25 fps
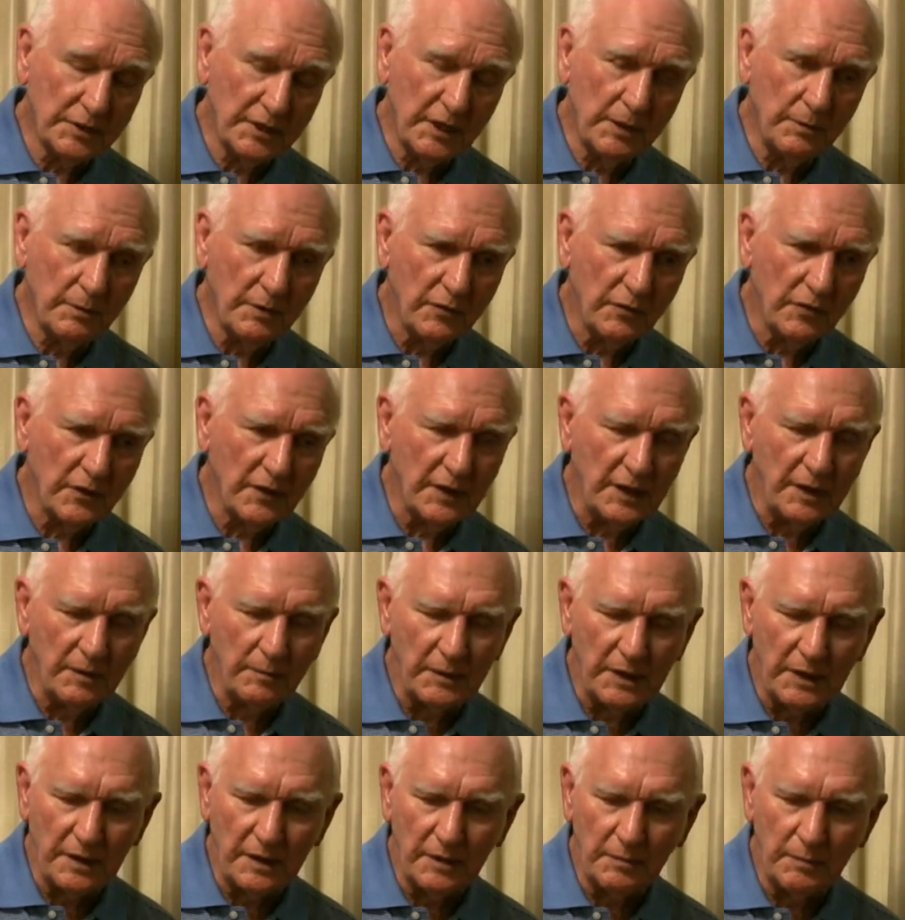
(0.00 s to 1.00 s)
Jima, for that
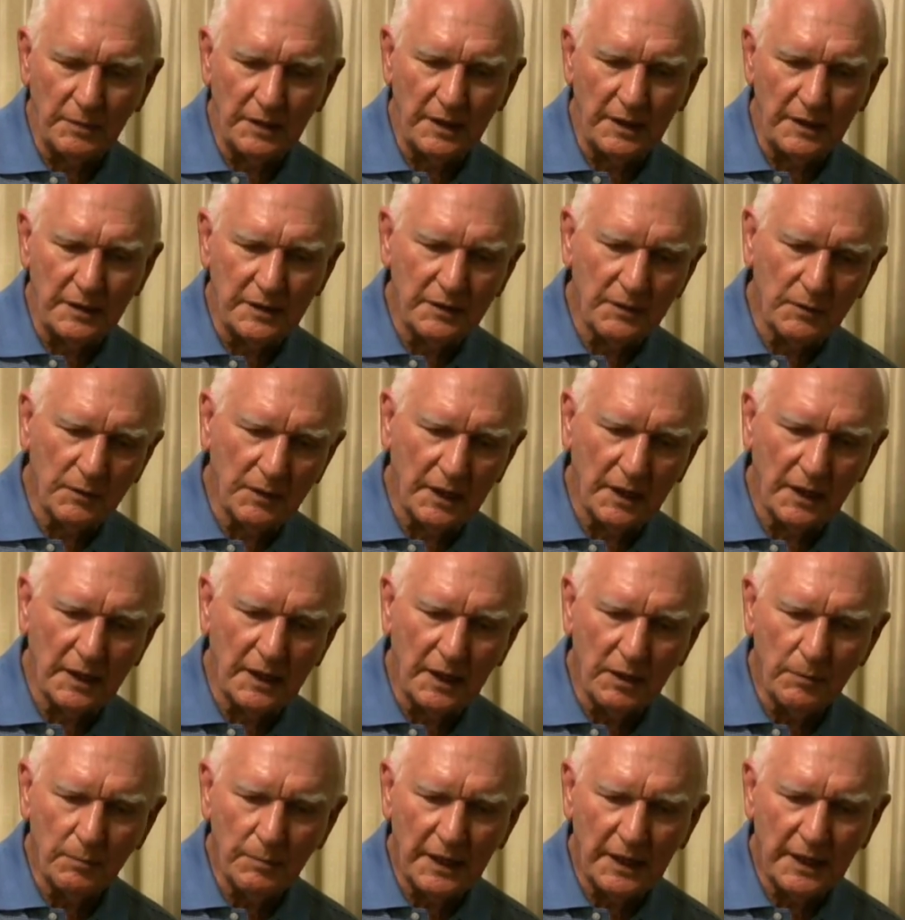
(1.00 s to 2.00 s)
matter. But when I
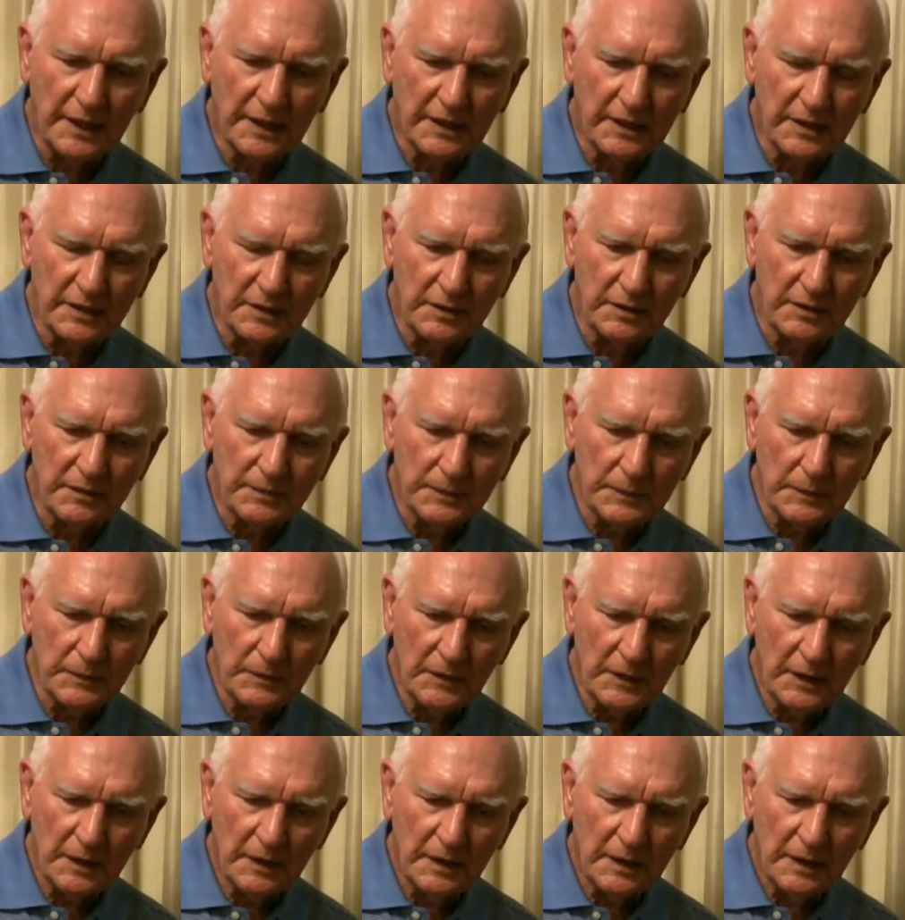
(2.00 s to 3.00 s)
got back to
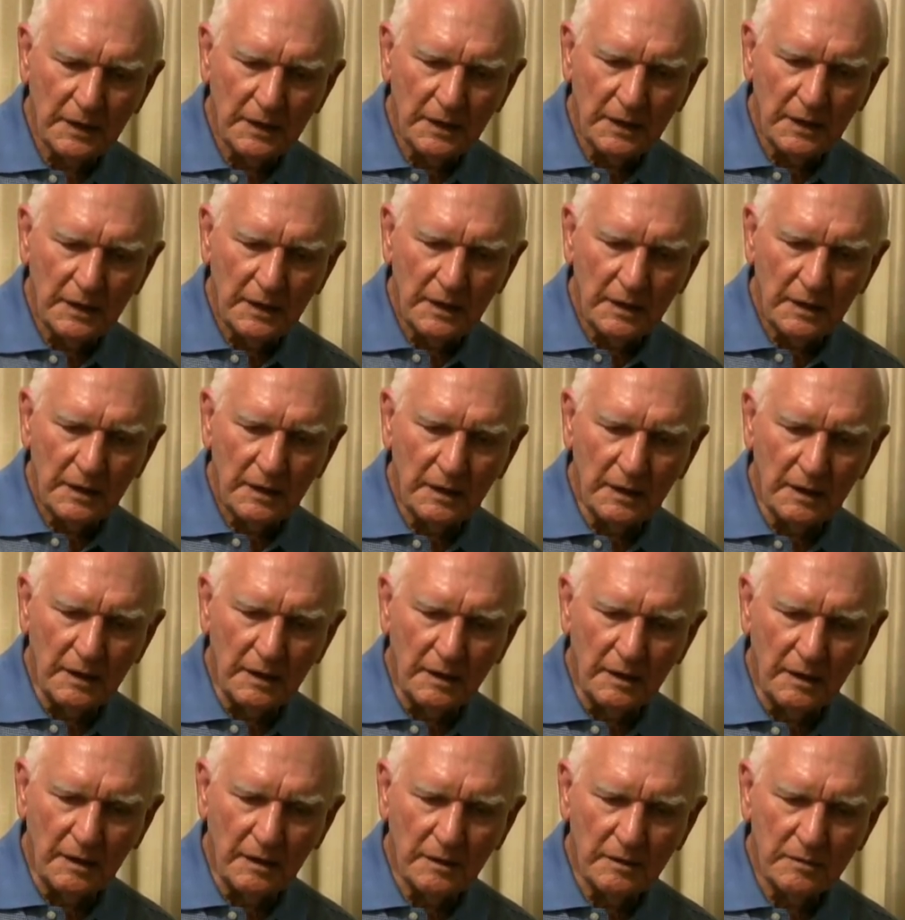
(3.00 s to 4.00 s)

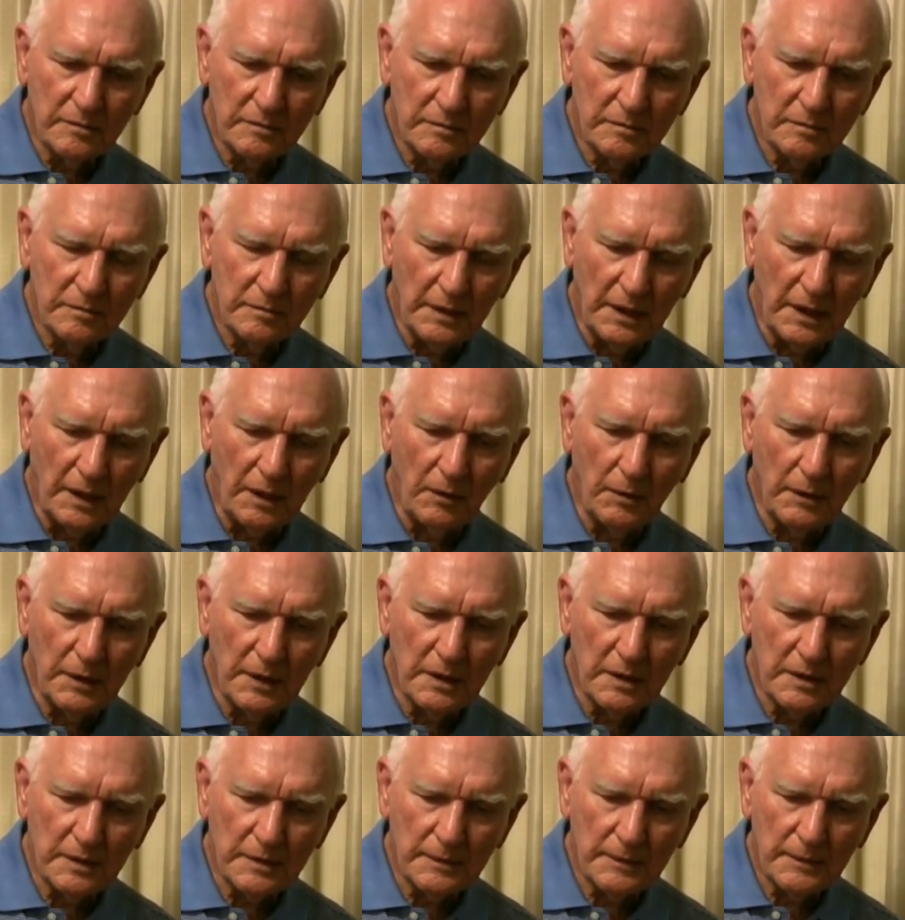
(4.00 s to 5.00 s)
uh,
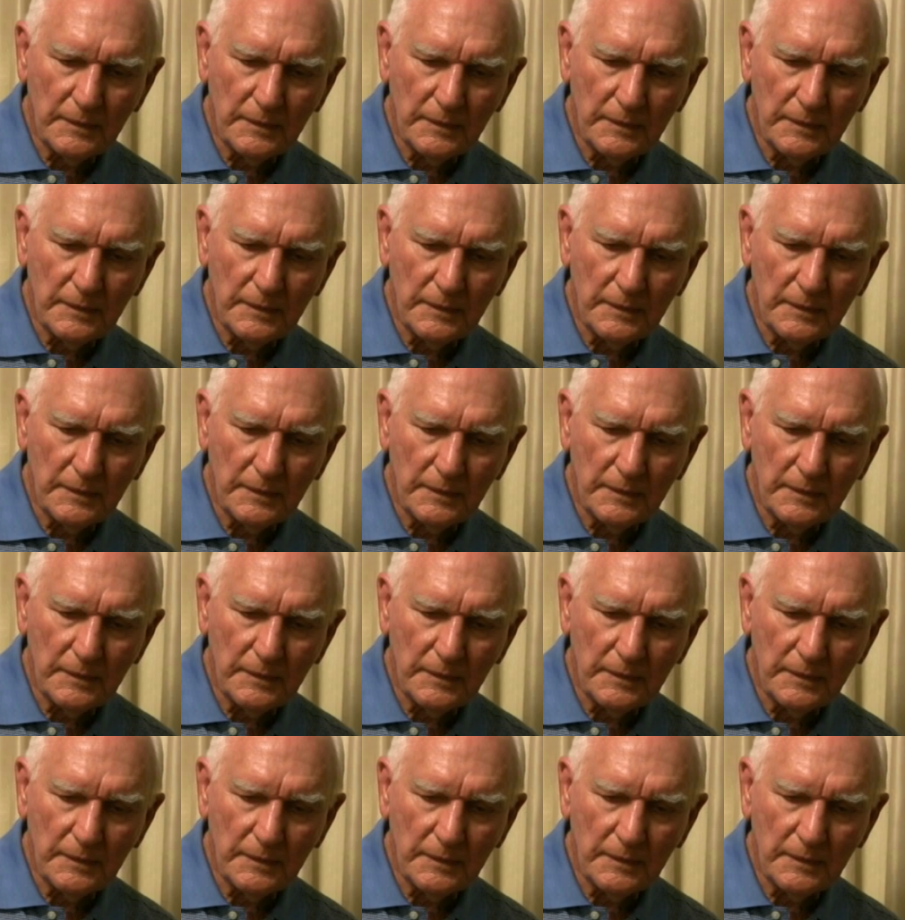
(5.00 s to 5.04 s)
Maui,